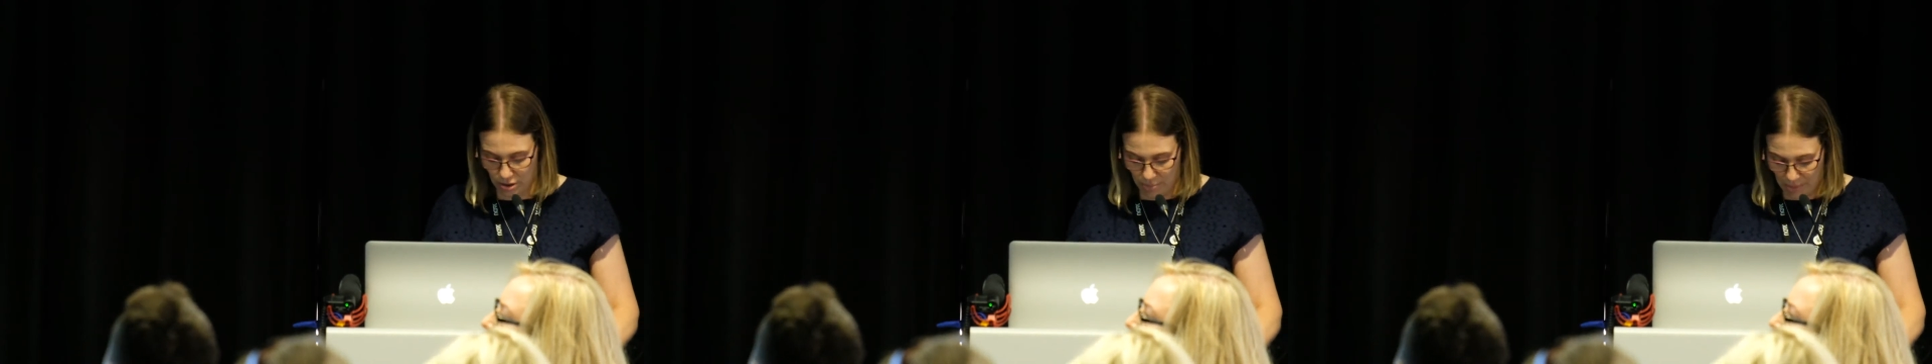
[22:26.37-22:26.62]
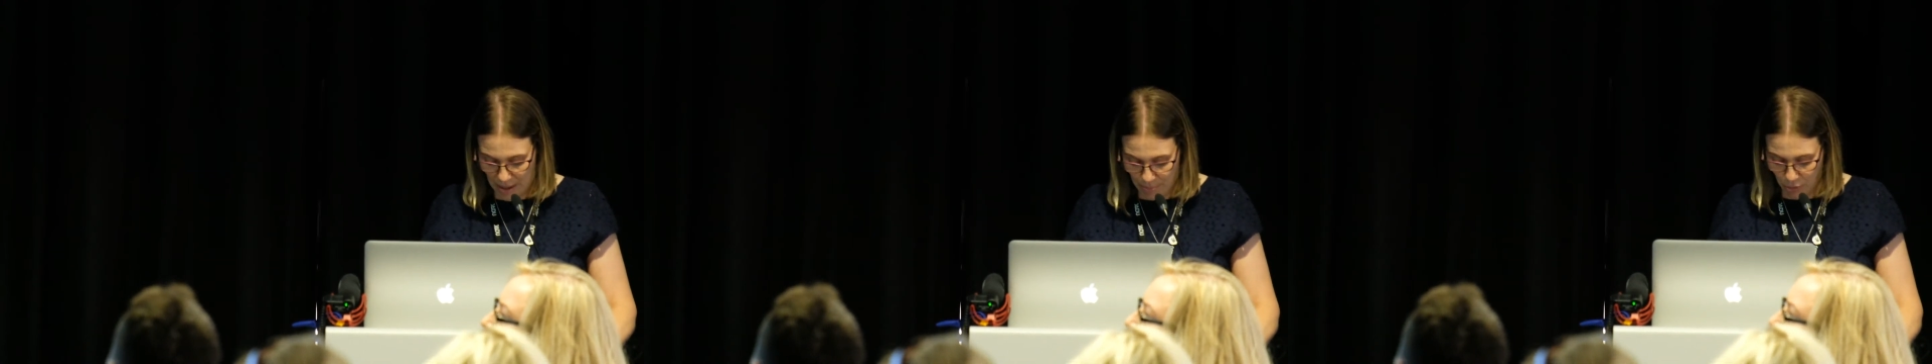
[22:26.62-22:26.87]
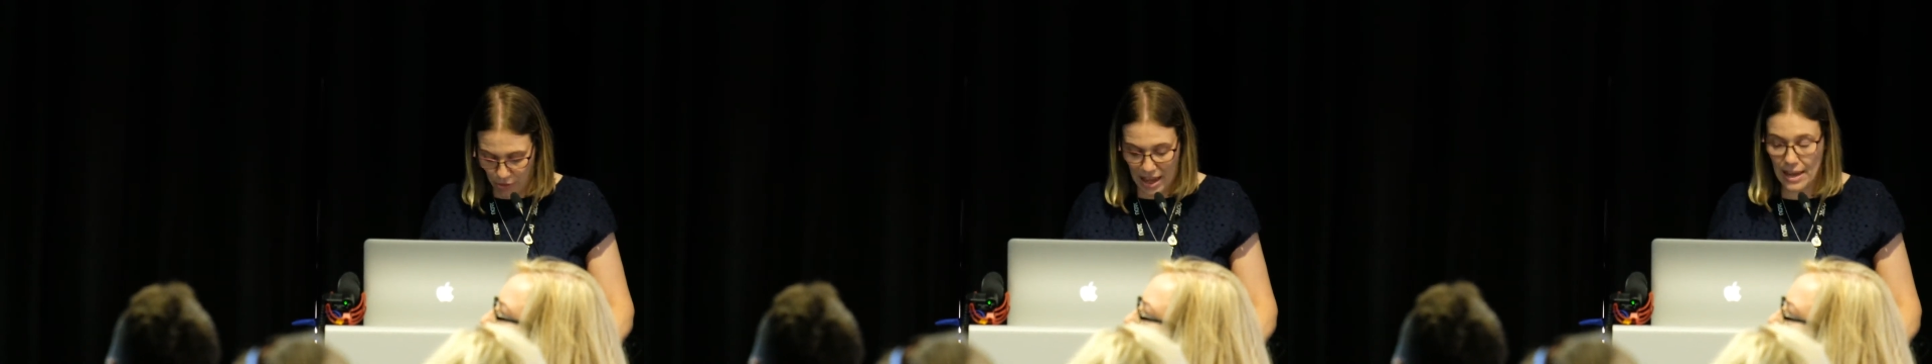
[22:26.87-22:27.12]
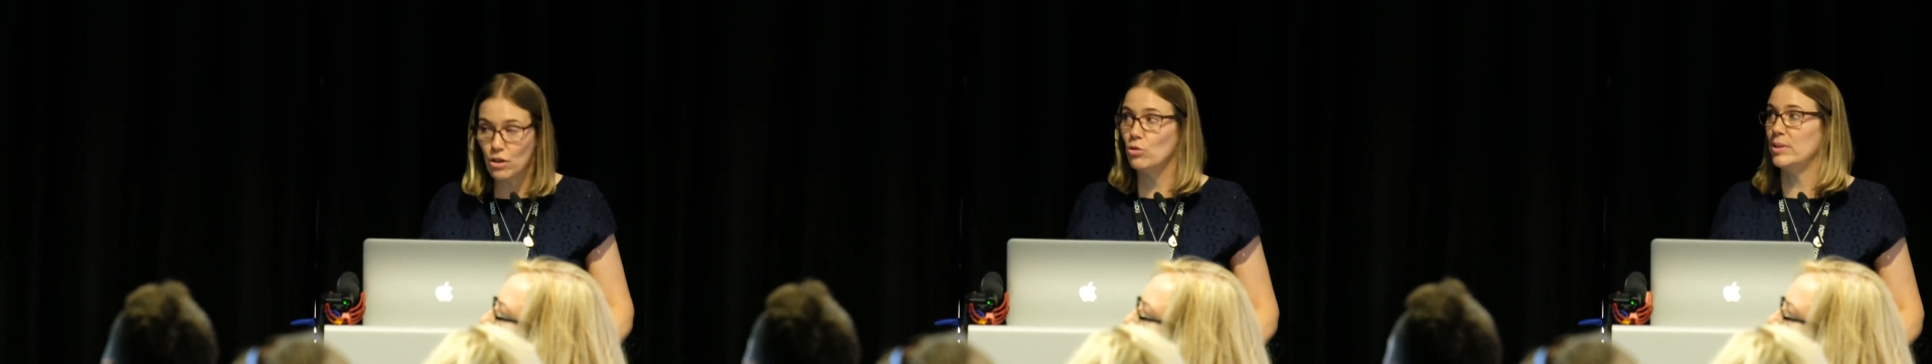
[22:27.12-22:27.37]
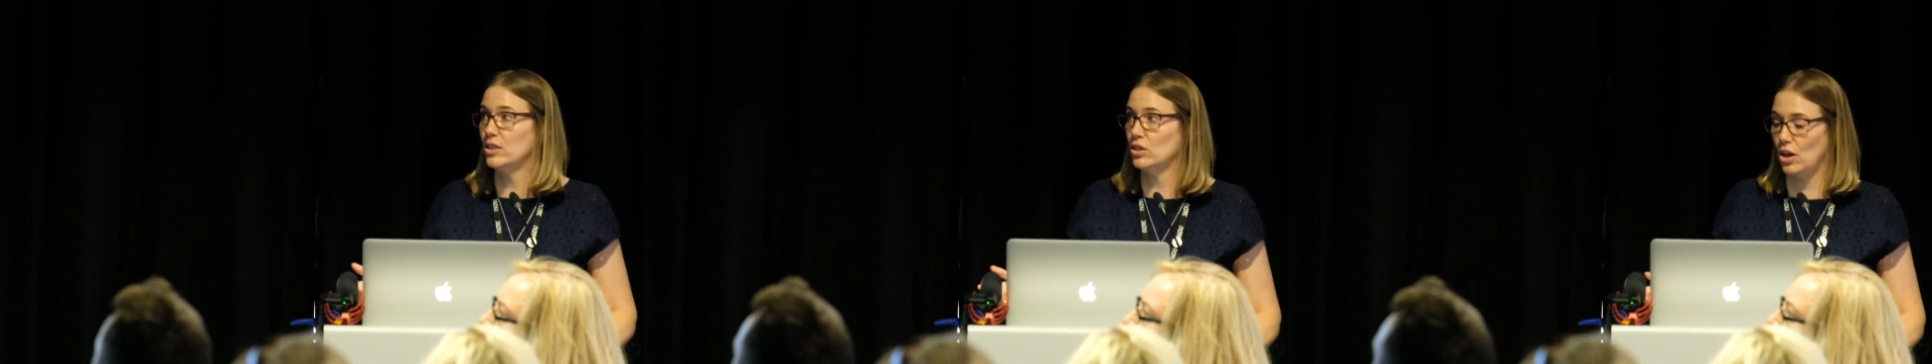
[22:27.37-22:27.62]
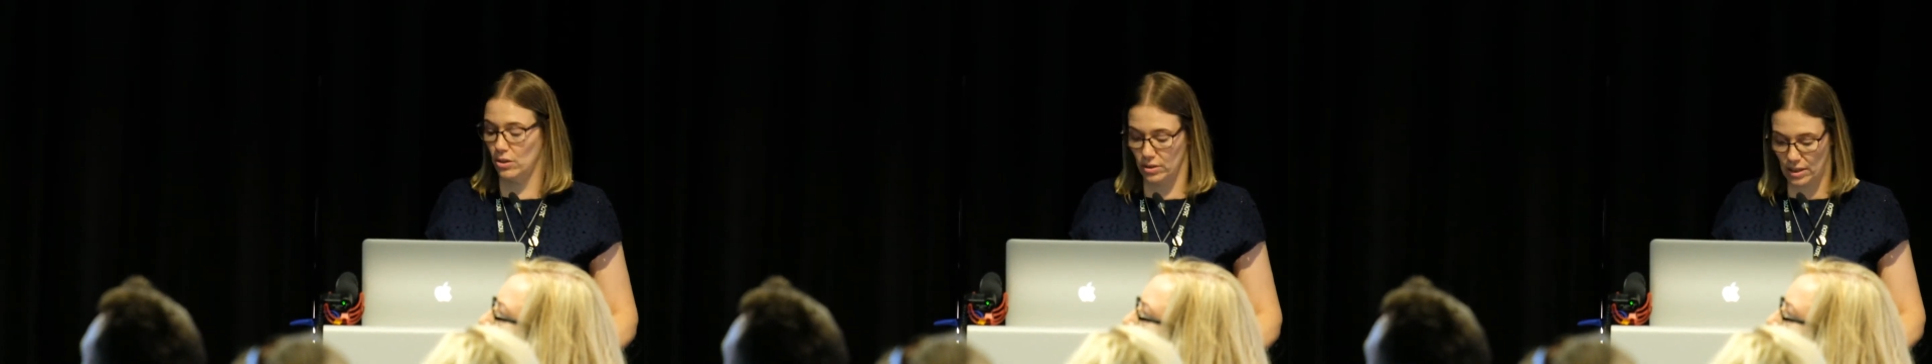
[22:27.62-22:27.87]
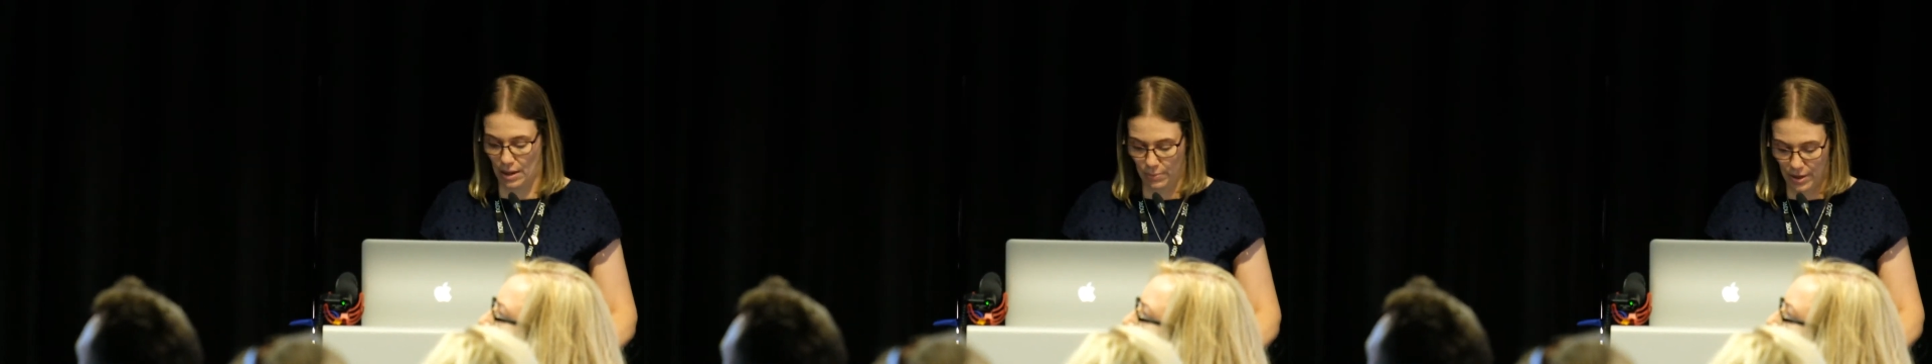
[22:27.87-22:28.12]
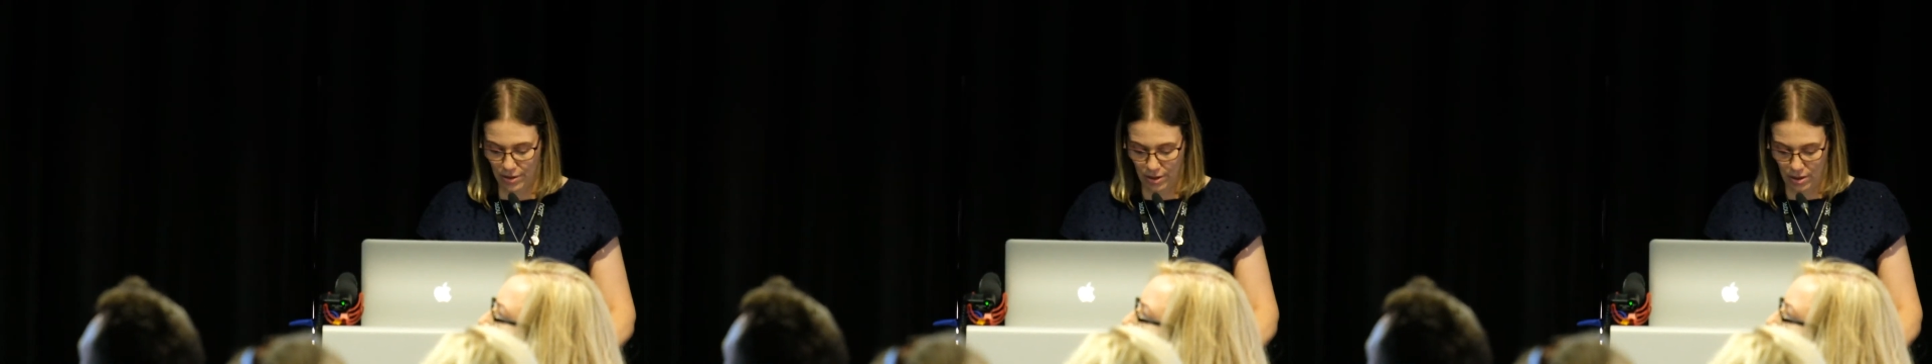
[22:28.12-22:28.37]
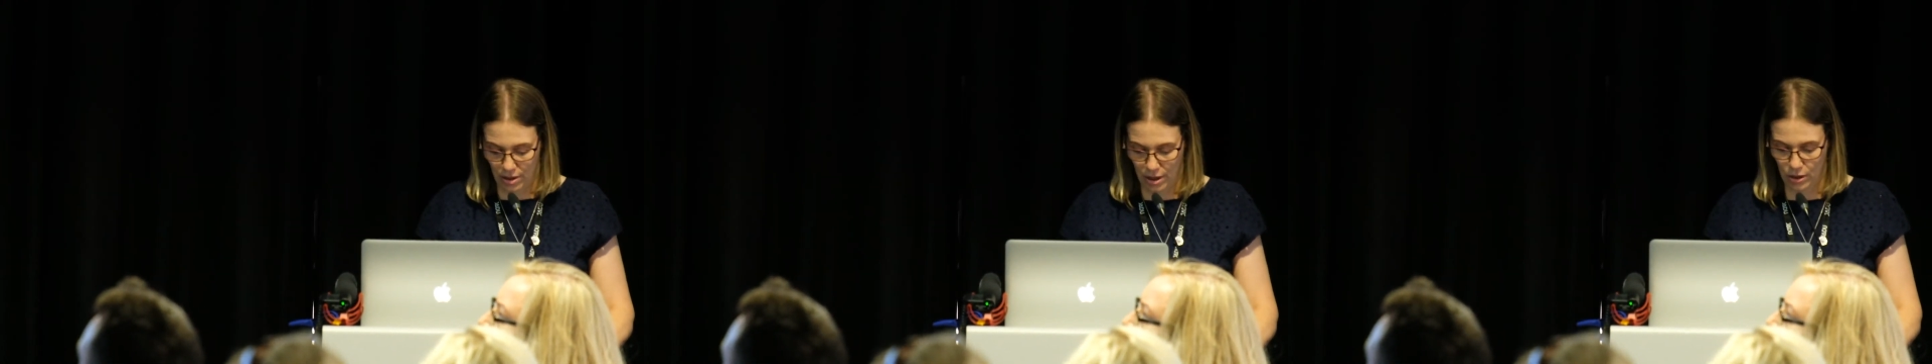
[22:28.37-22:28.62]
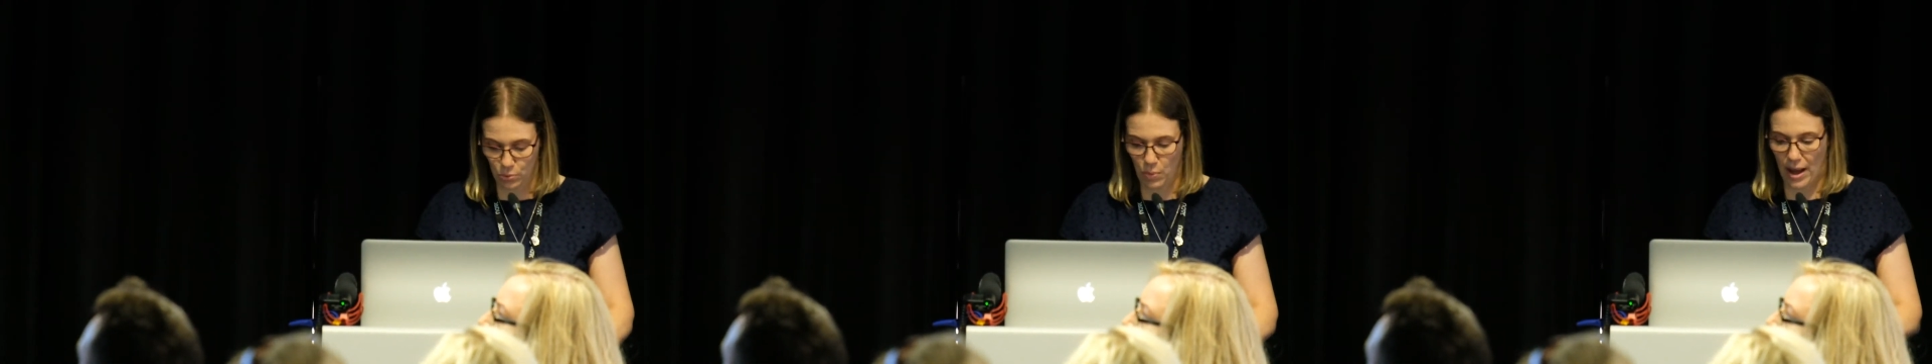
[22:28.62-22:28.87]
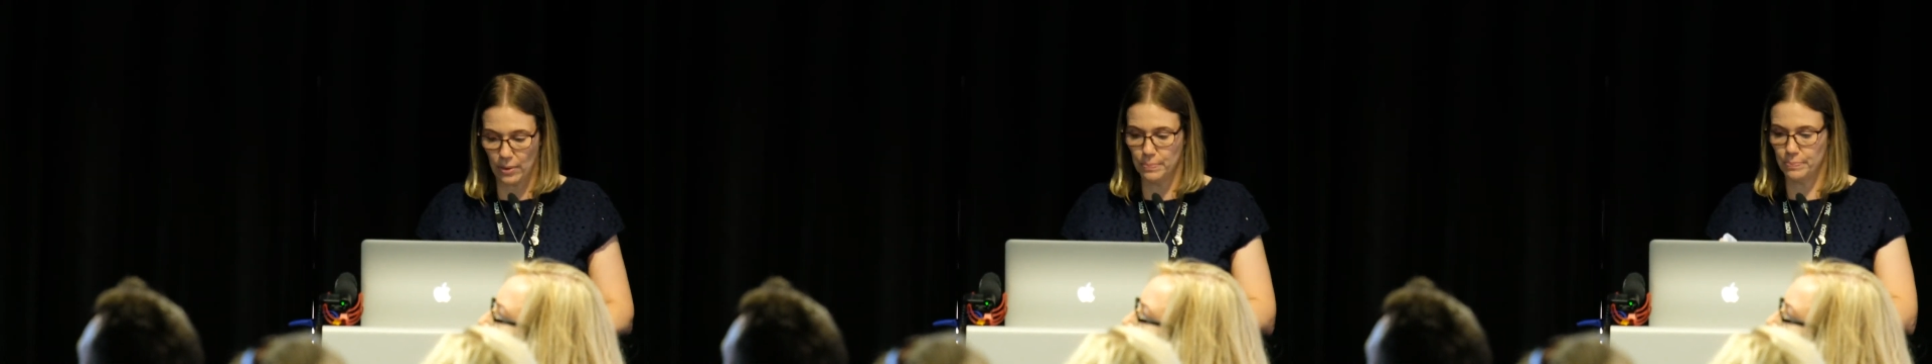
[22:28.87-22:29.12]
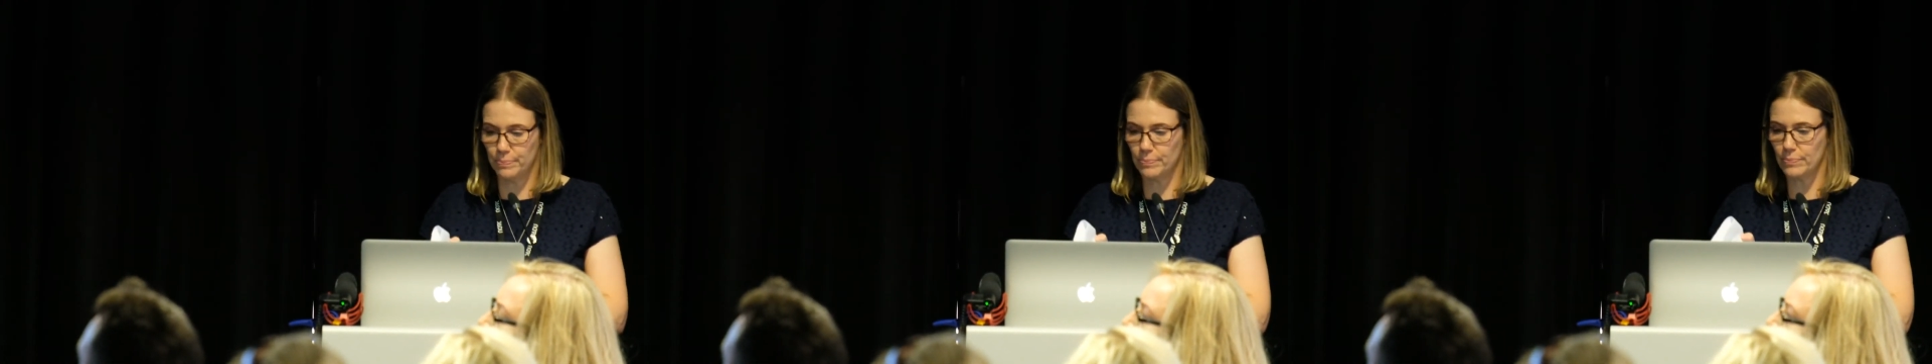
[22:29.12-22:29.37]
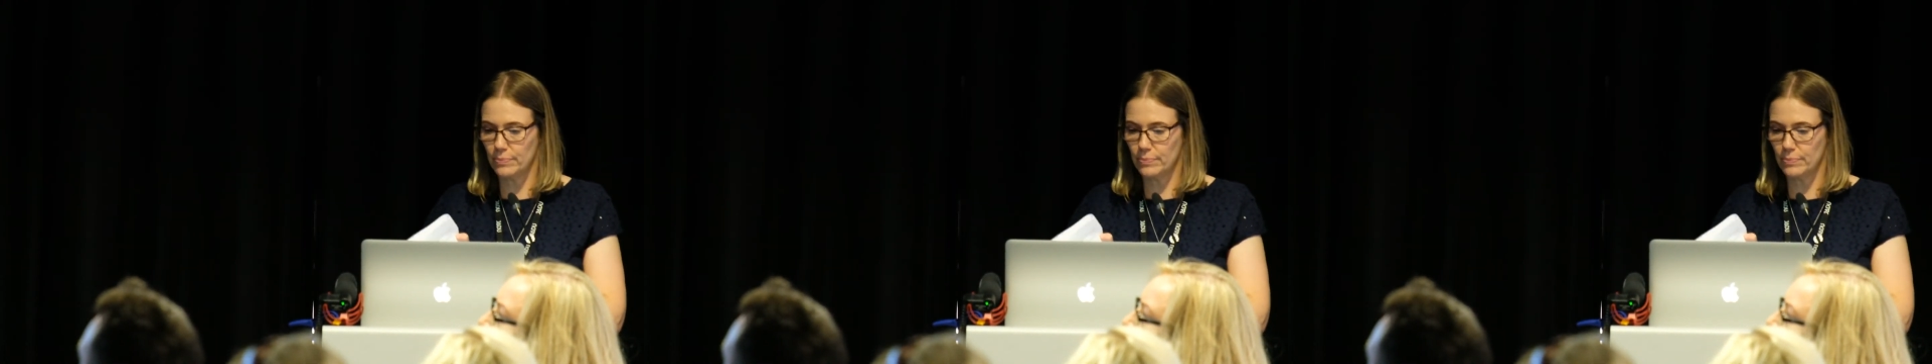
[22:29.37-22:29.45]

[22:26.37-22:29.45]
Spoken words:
to the people they come into contact with as well.